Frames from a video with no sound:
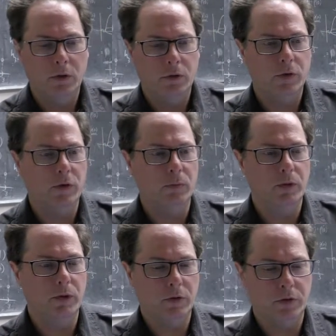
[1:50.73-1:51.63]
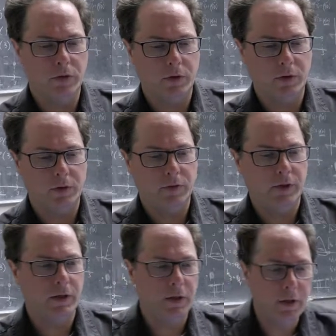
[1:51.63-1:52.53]
Excuse me just a
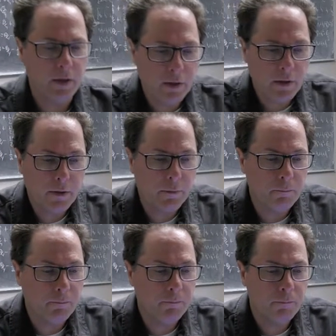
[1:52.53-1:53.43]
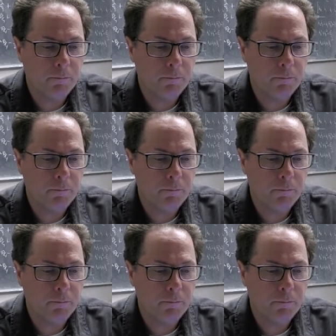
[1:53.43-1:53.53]
second.